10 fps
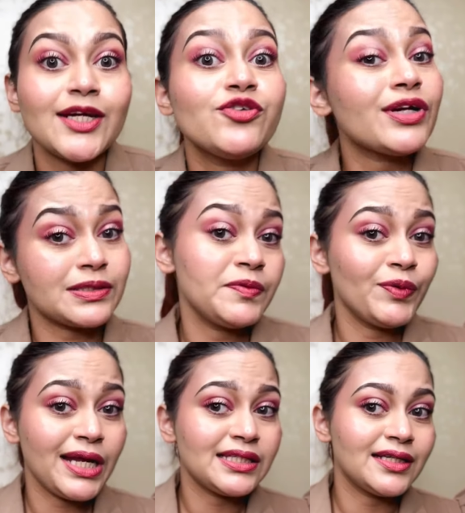And trust me
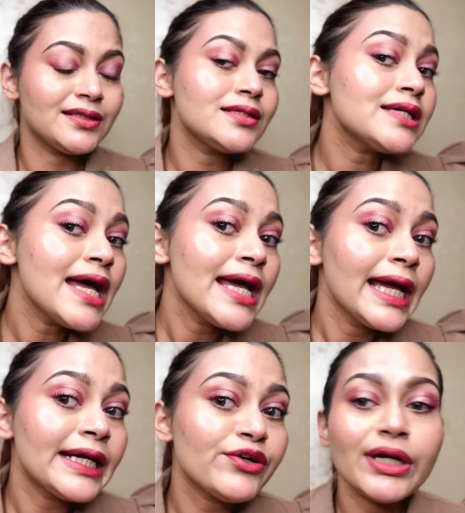when I say this,
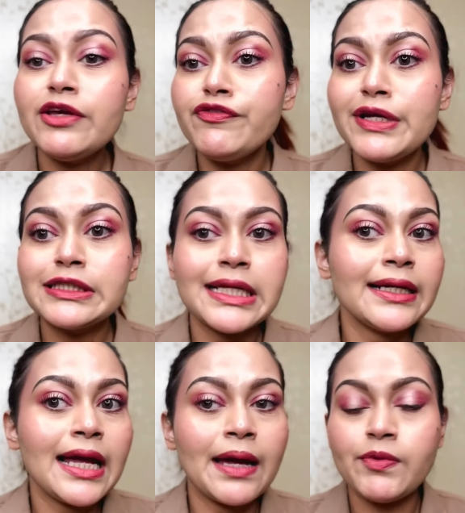it really feels
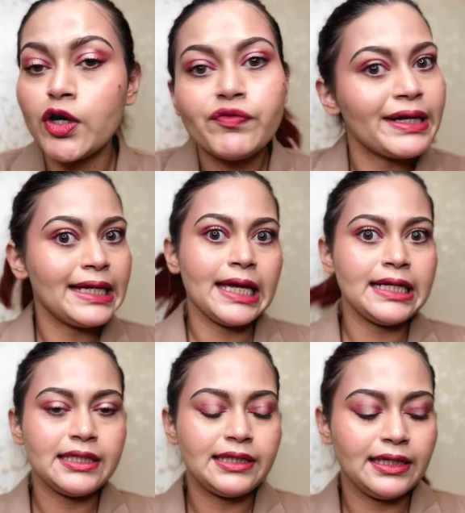like I'm not wearing
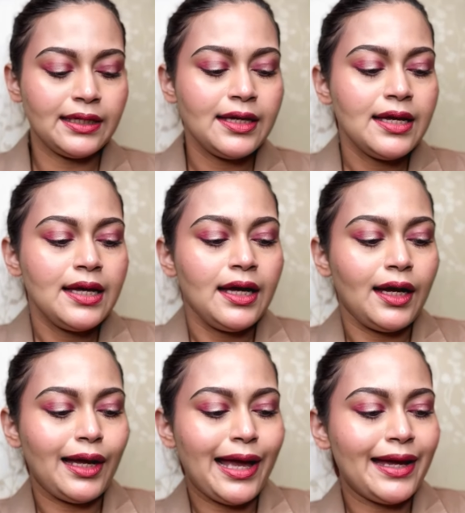anything,
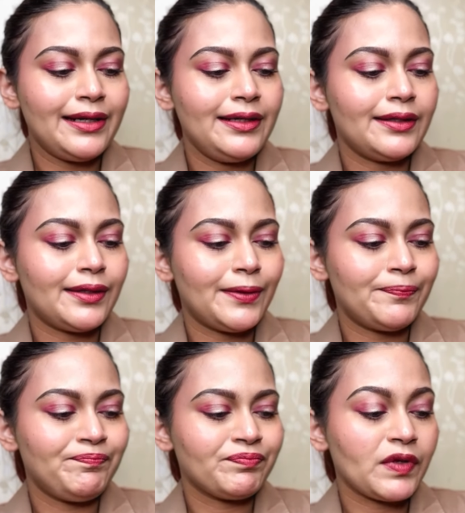and
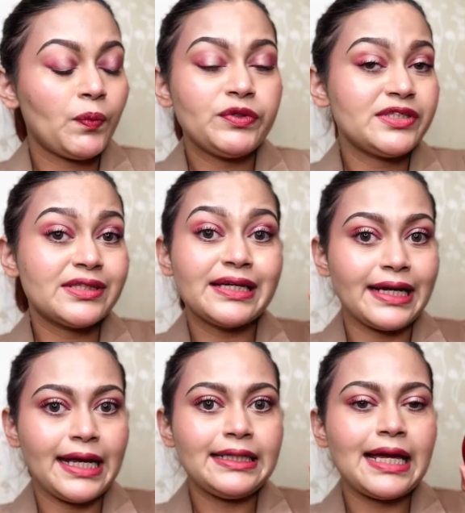which is
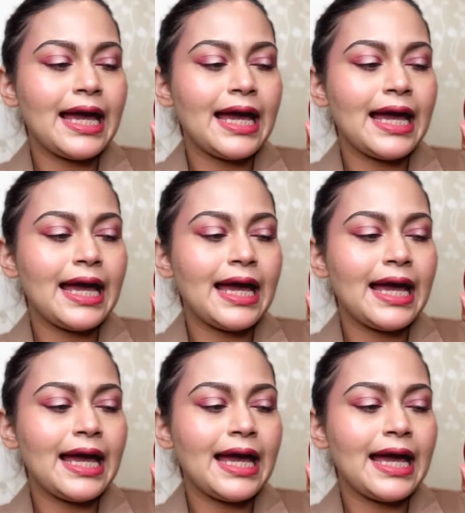great.